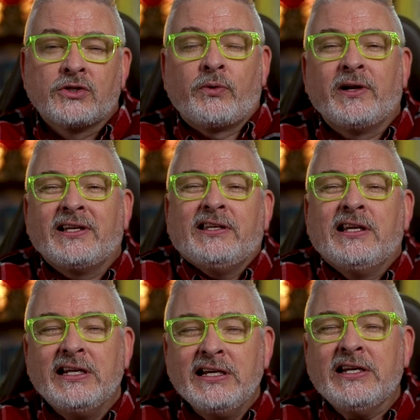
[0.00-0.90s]
So really,
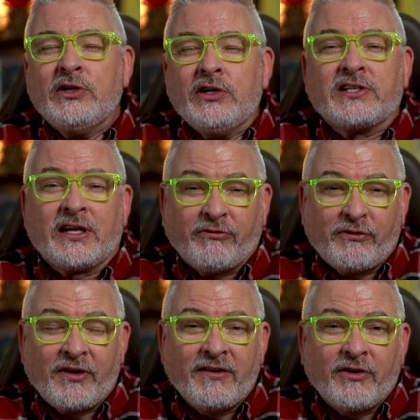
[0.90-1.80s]
you need to do yourself a
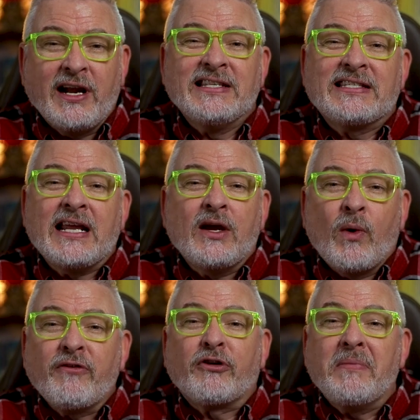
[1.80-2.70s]
favor and stay
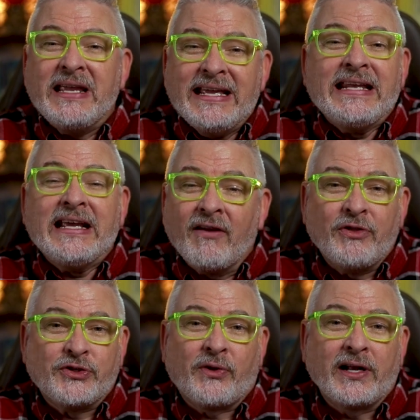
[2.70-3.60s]
away from any of
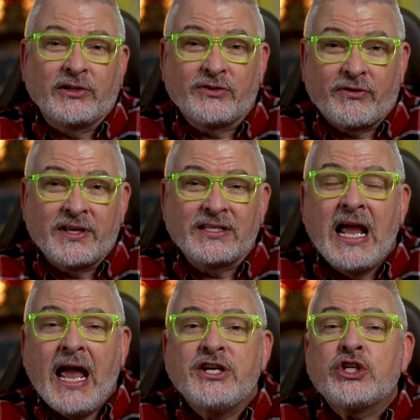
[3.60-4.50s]
the trailers for this
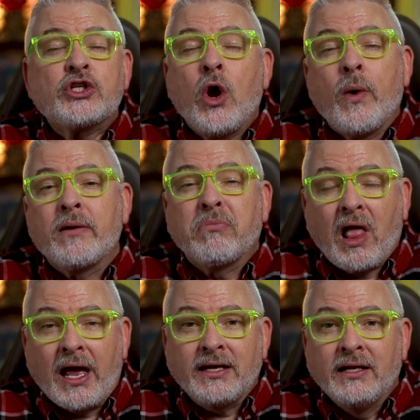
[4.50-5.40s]
and just go in
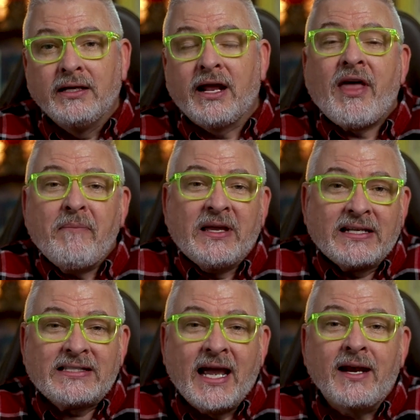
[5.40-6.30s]
blind. Now that
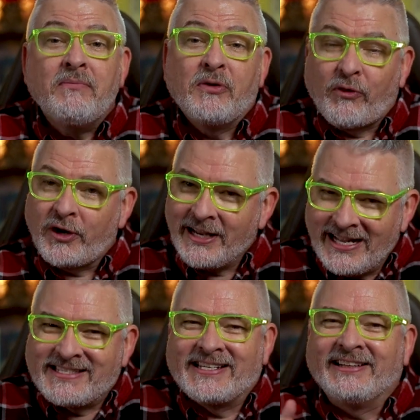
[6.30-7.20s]
being said, before you
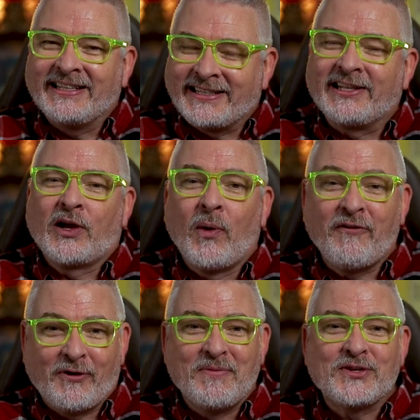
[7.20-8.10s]
instantly click away
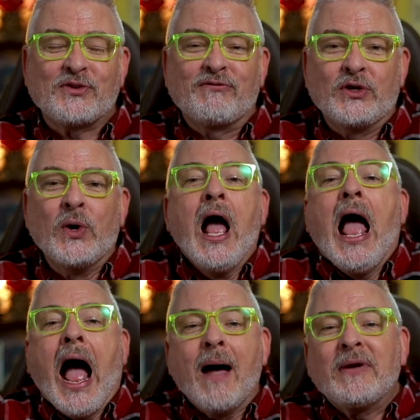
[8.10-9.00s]
from this review,
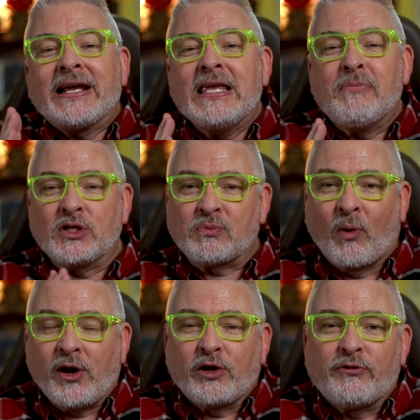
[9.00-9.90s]
I'm going to keep it
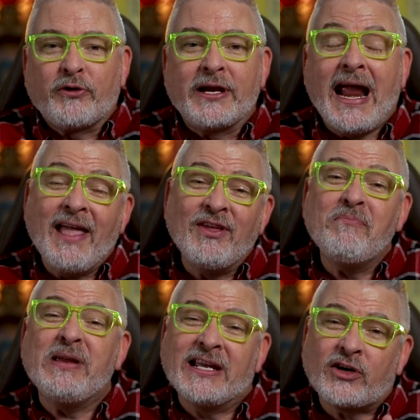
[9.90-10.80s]
spoiler free and
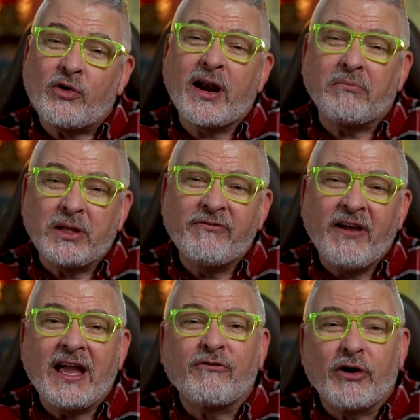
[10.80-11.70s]
then be incredibly
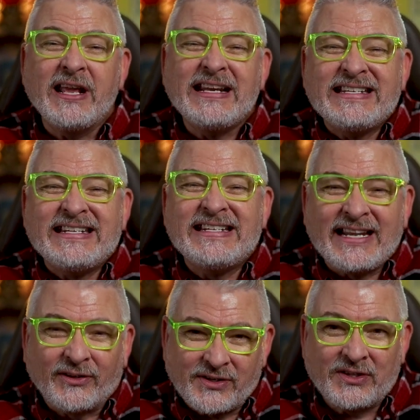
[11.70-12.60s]
vague for any
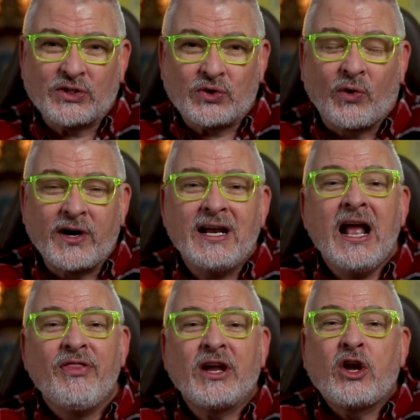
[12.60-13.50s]
details of the story
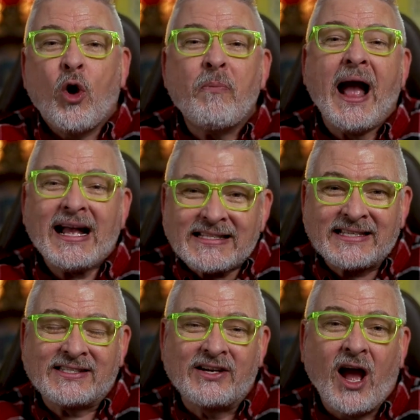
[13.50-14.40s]
that go past
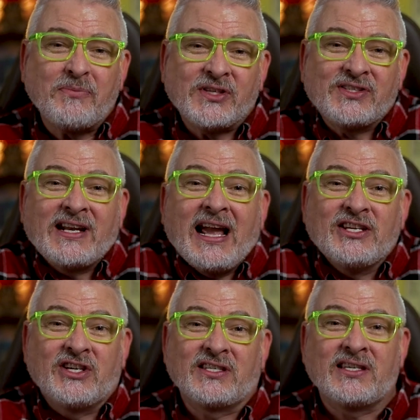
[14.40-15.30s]
the synopsis that I
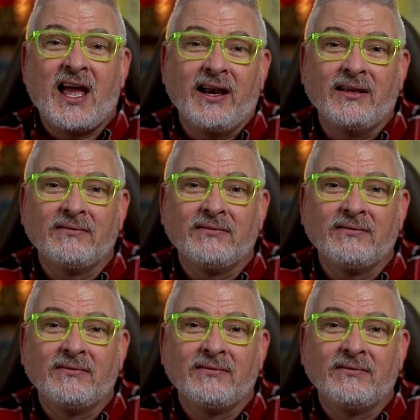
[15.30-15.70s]
had just said.